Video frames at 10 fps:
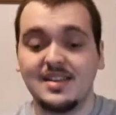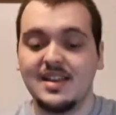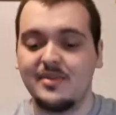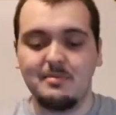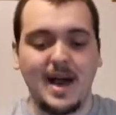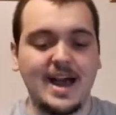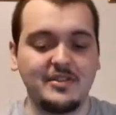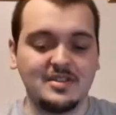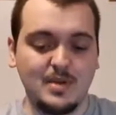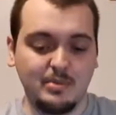and even
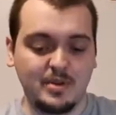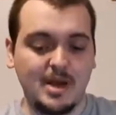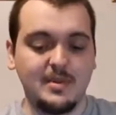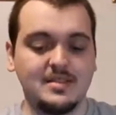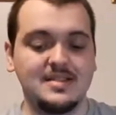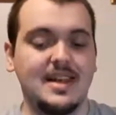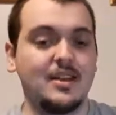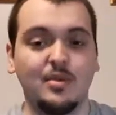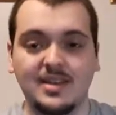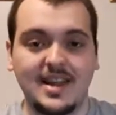batteries, people come in saying it
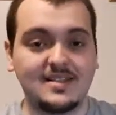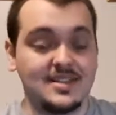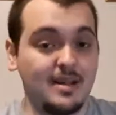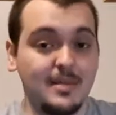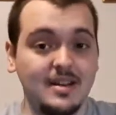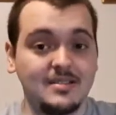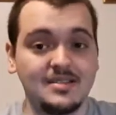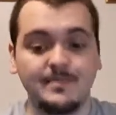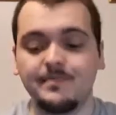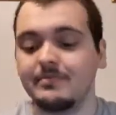only takes 10 minutes.